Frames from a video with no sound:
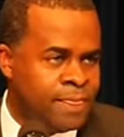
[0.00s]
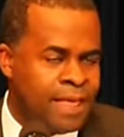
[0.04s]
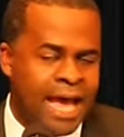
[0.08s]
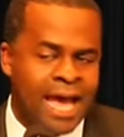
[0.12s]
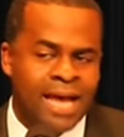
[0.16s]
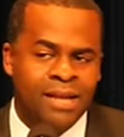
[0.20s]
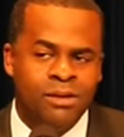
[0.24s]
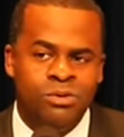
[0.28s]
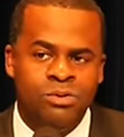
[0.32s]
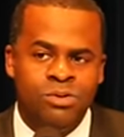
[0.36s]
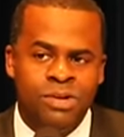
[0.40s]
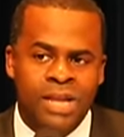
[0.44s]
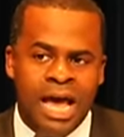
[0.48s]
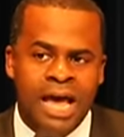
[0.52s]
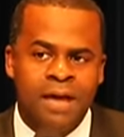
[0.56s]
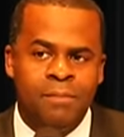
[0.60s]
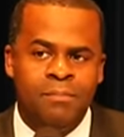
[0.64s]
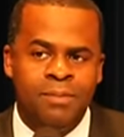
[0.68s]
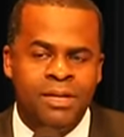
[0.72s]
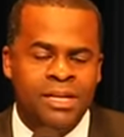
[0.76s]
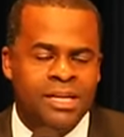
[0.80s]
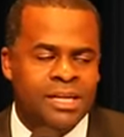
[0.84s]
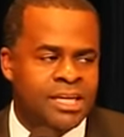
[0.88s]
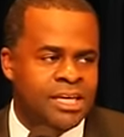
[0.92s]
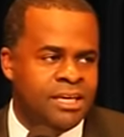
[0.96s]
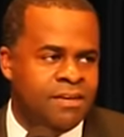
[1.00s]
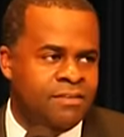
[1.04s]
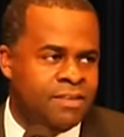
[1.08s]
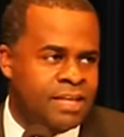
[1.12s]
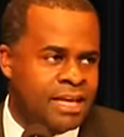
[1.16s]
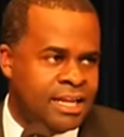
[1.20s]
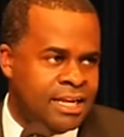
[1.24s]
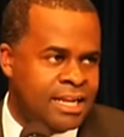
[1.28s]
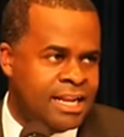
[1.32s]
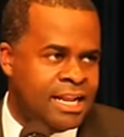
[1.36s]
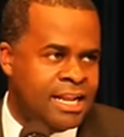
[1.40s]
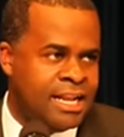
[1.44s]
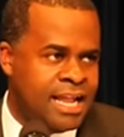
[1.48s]
I do not believe
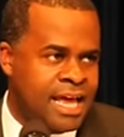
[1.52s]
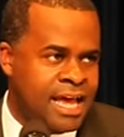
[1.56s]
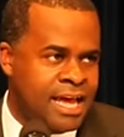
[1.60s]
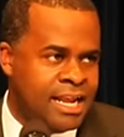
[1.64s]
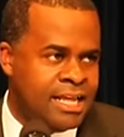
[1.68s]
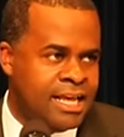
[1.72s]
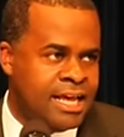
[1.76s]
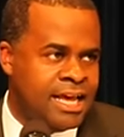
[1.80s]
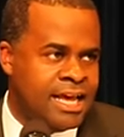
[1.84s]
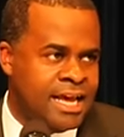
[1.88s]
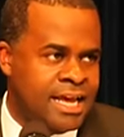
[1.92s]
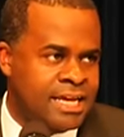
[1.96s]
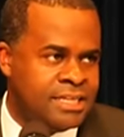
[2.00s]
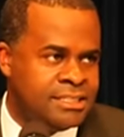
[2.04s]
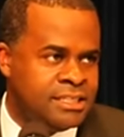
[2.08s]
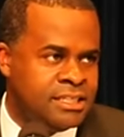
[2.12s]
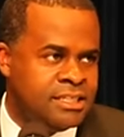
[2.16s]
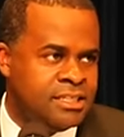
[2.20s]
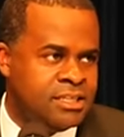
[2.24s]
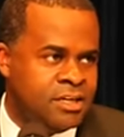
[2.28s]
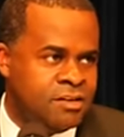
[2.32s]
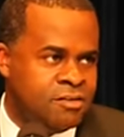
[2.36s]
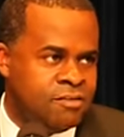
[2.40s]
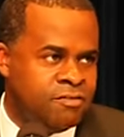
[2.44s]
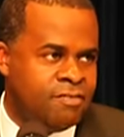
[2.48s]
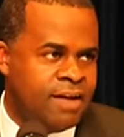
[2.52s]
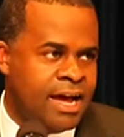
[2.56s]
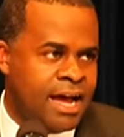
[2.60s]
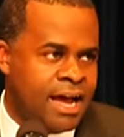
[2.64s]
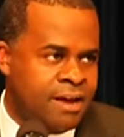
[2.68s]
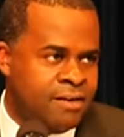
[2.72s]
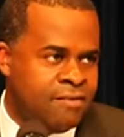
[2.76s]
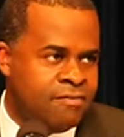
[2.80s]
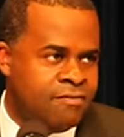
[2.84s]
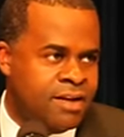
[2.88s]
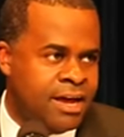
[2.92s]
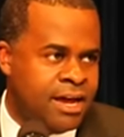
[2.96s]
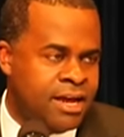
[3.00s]
that Atlanta has enough
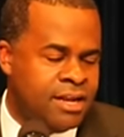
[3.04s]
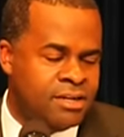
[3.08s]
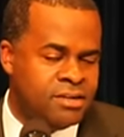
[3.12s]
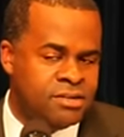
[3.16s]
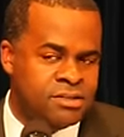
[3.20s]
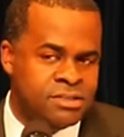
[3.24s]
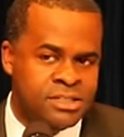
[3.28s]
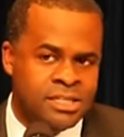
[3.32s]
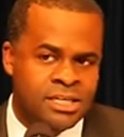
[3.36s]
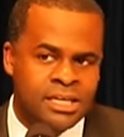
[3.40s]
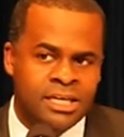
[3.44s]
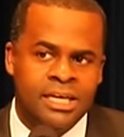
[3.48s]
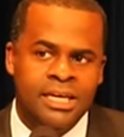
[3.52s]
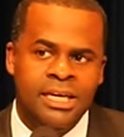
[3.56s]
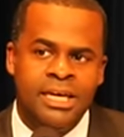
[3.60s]
firefighters,